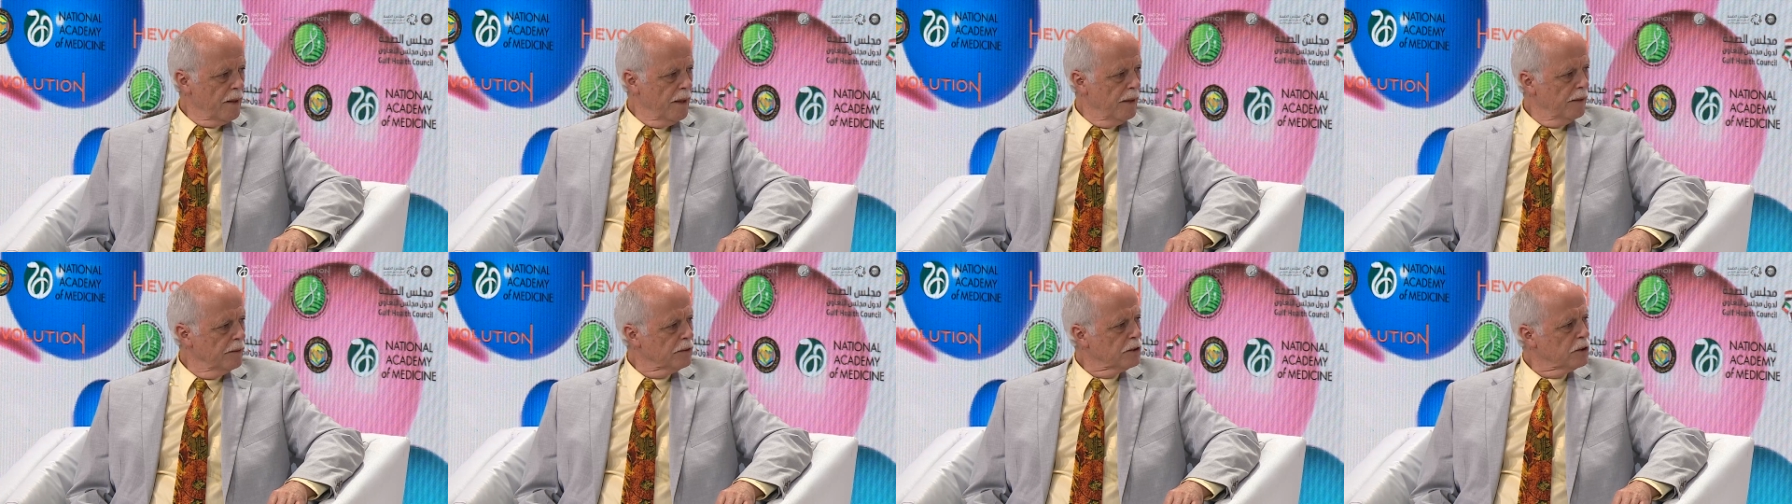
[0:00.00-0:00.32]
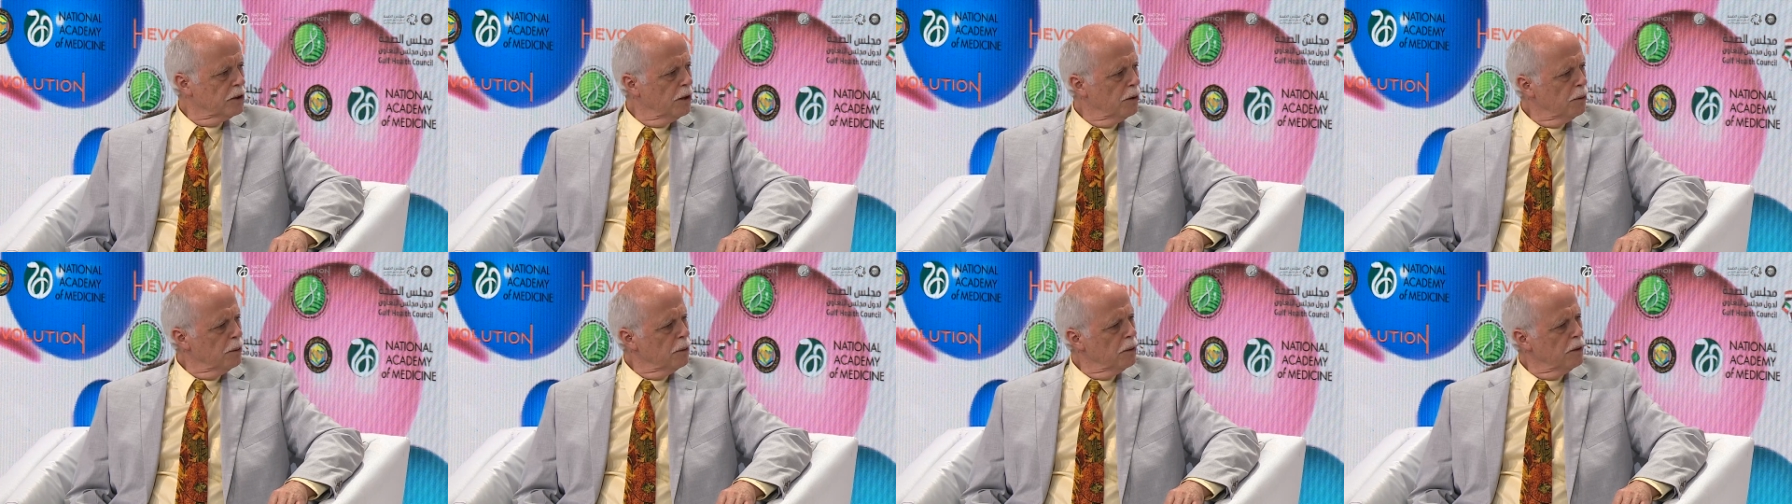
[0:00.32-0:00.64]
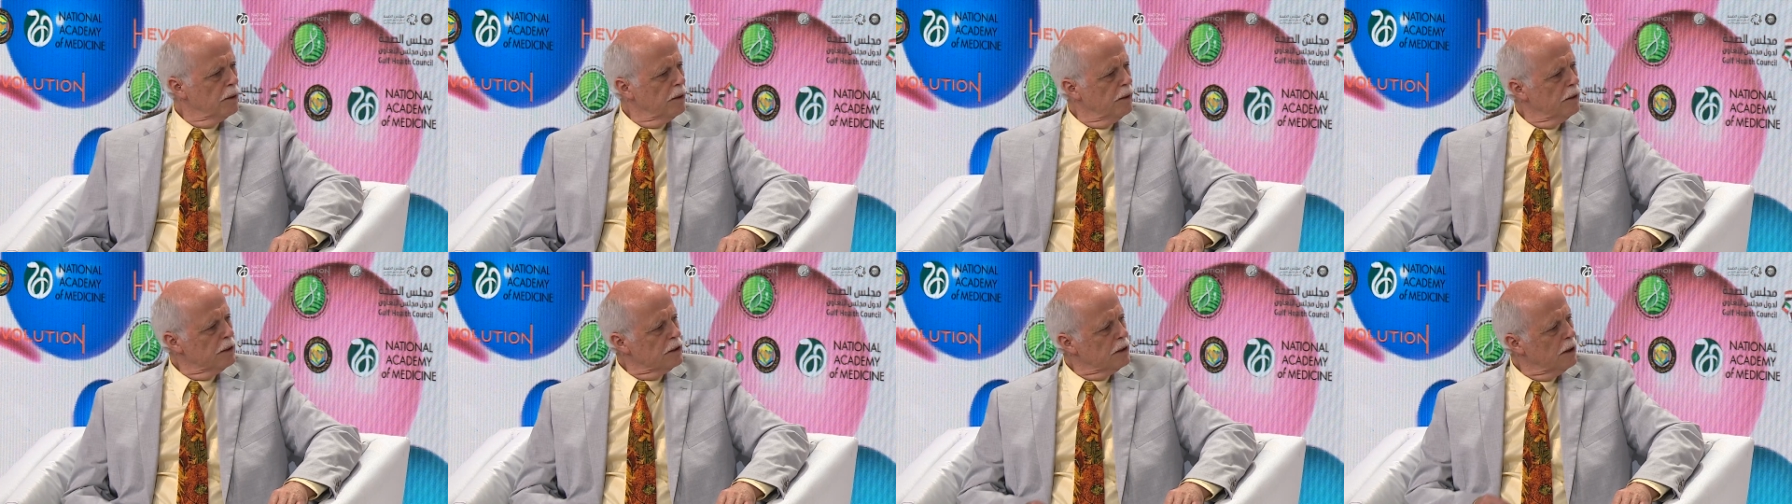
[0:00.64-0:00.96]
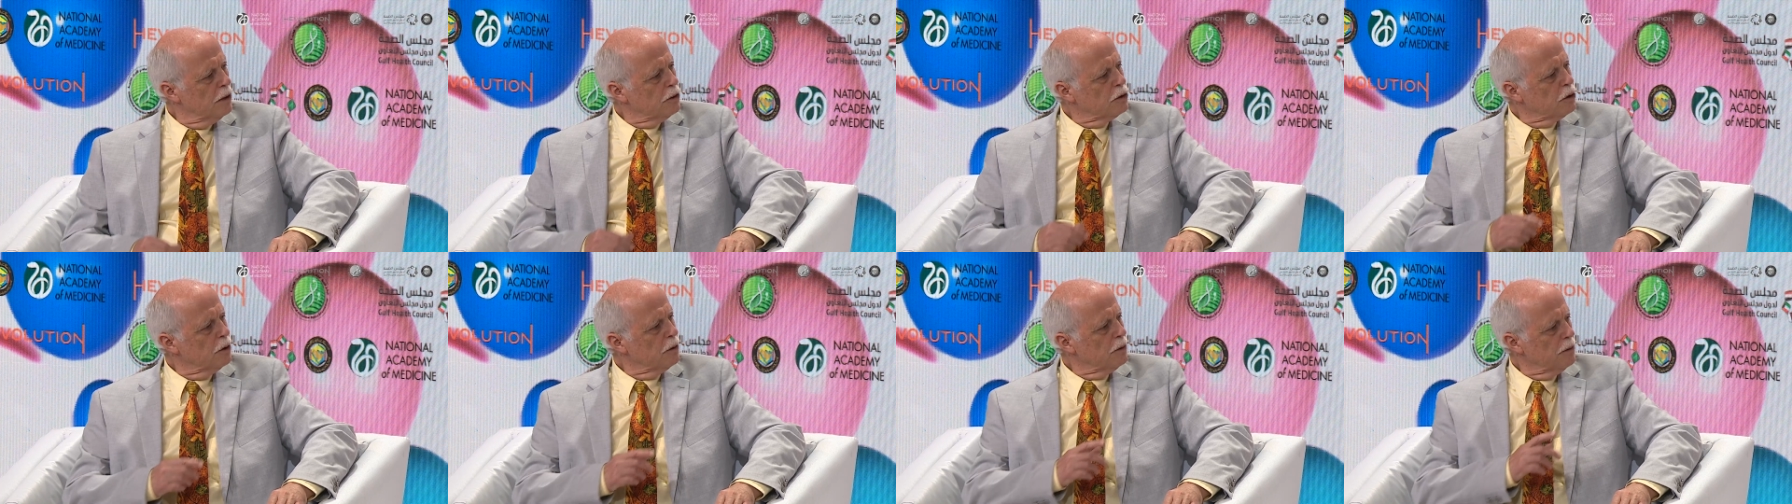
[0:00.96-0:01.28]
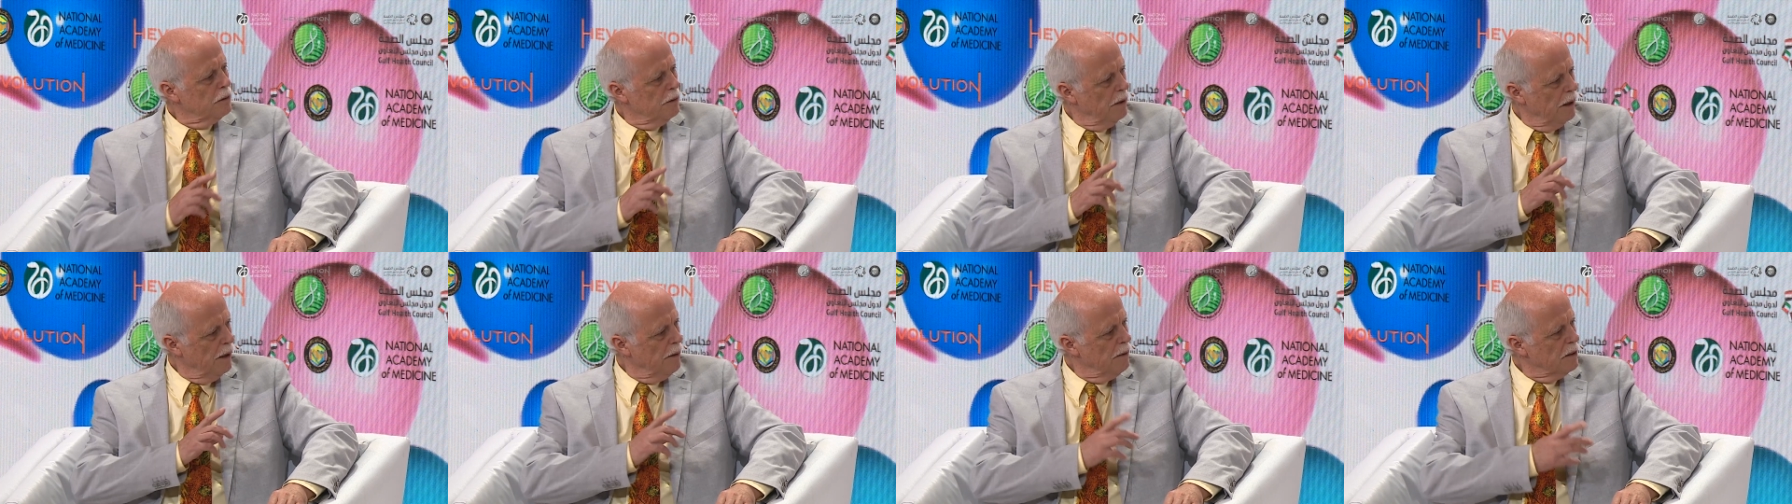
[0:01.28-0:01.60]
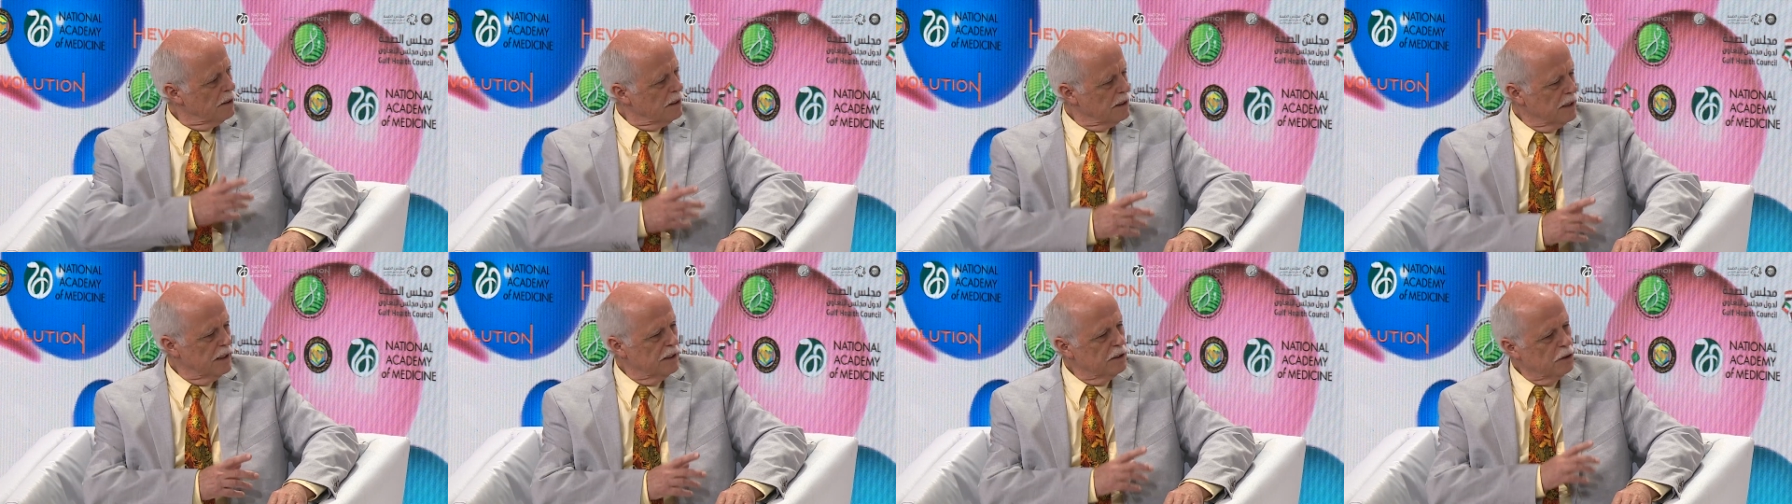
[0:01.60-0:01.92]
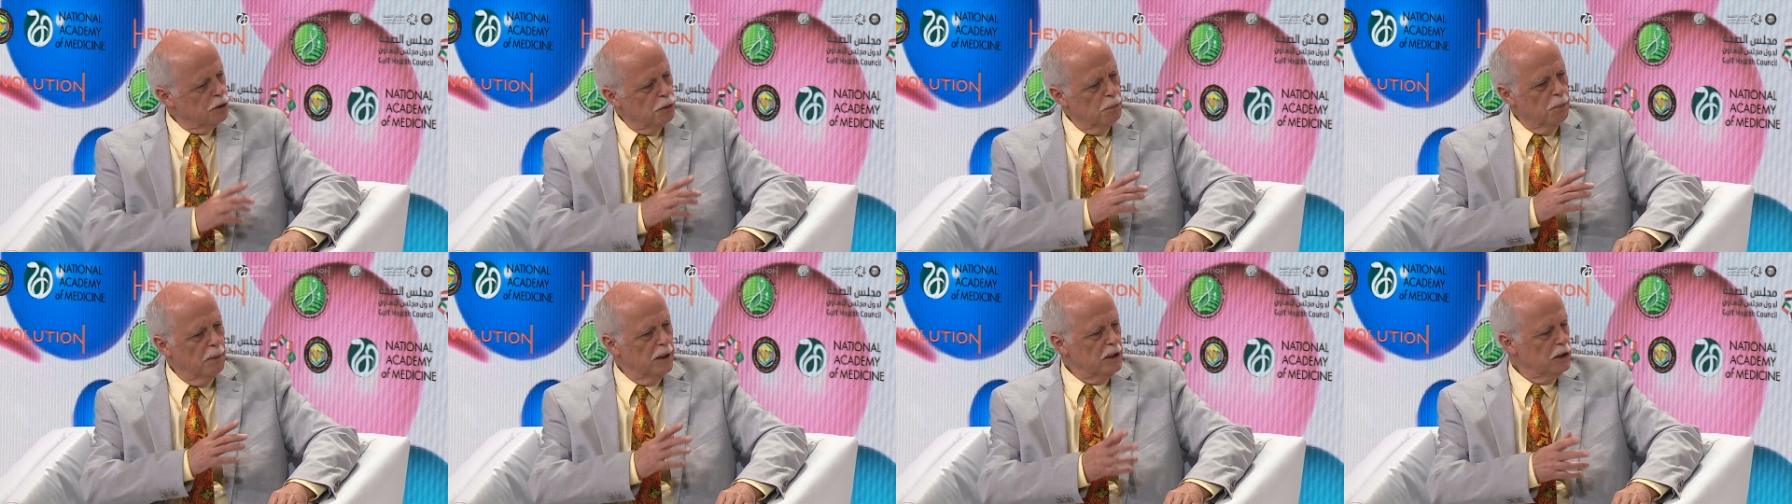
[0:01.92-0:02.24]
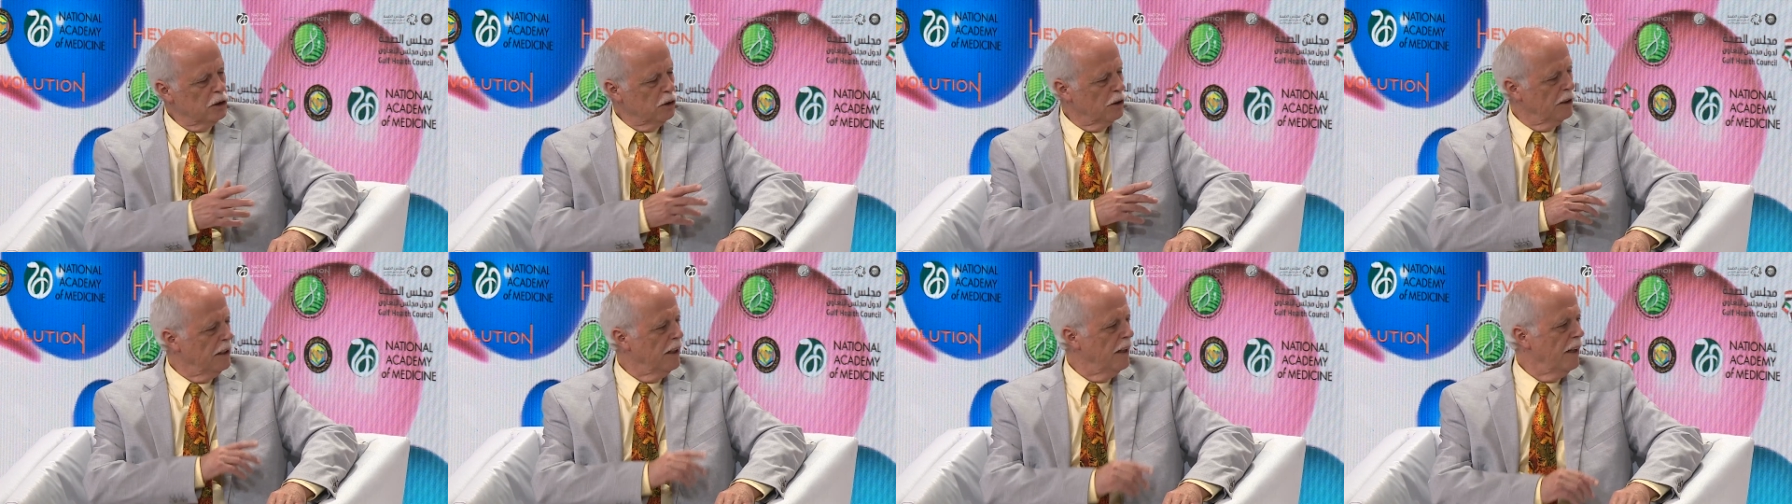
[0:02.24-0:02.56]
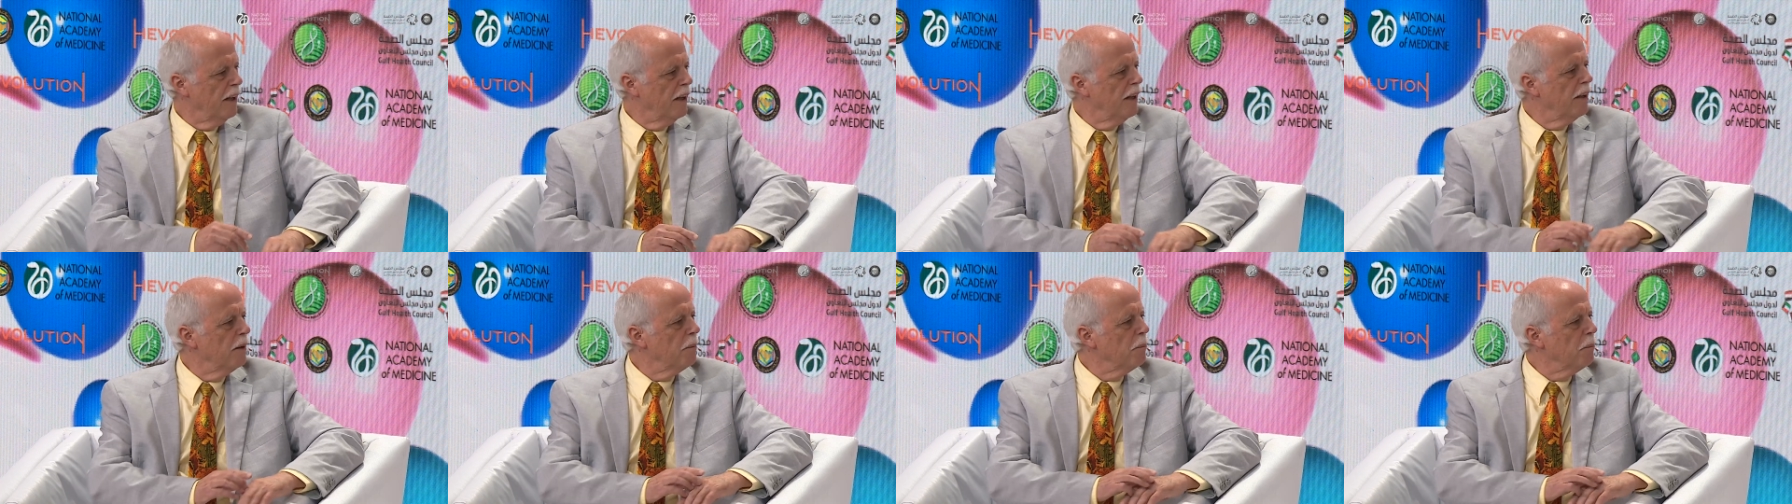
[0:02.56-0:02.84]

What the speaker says: So, since you mentioned the